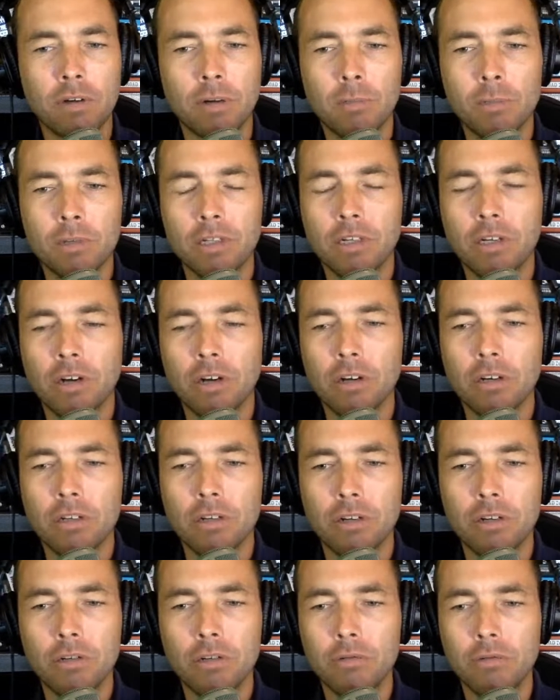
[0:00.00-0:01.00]
I'm just curious.
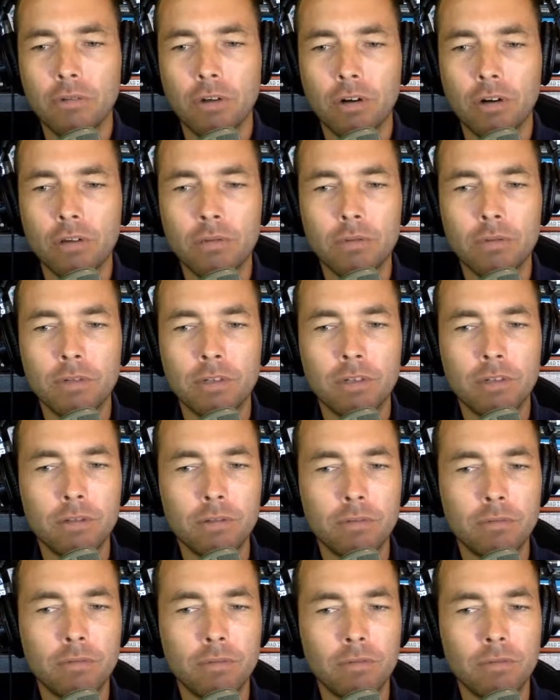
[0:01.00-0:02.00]
Are you
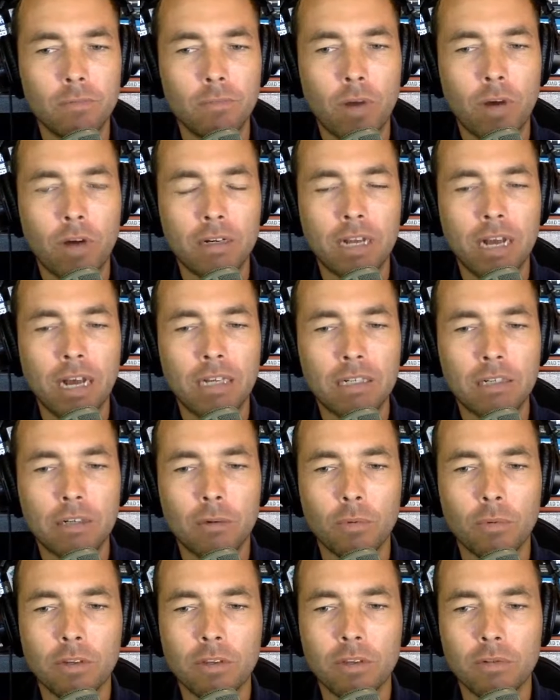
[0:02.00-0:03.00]
into podcasting or
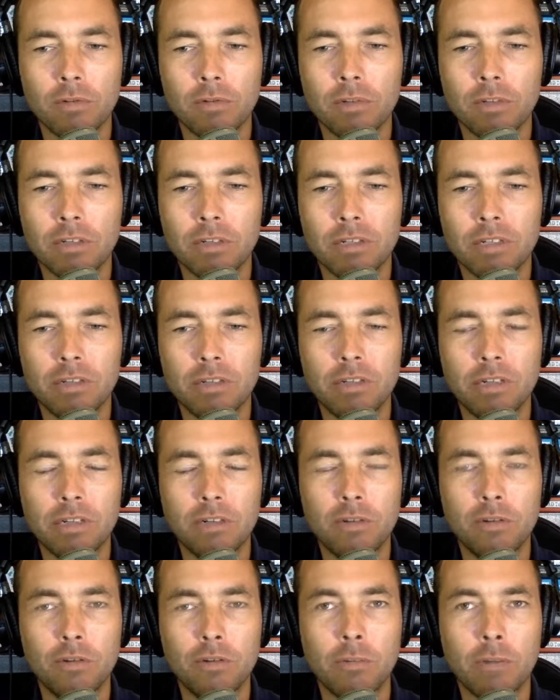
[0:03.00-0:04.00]
one of those things? Because you said you
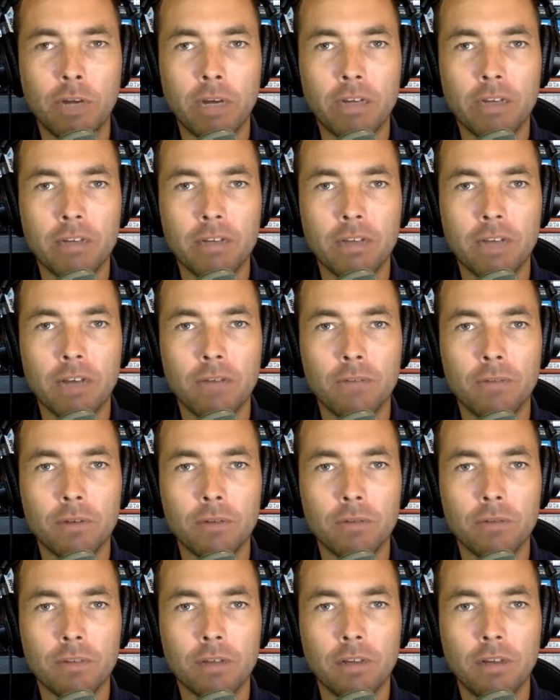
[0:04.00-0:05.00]
knew the mic and the
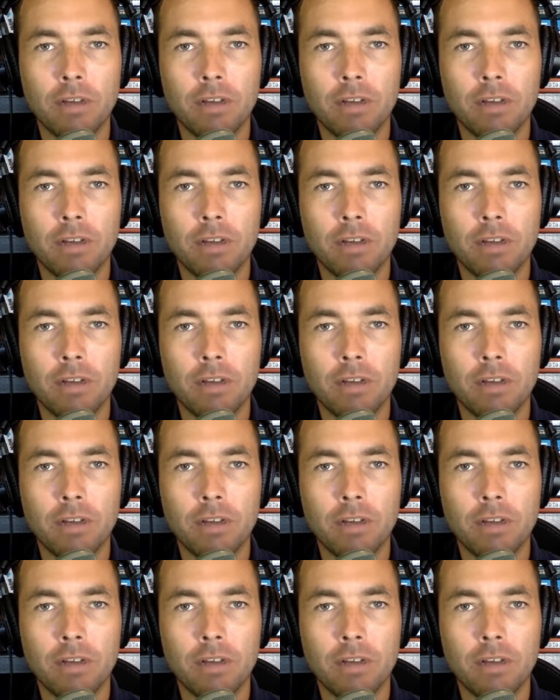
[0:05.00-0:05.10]
headphones.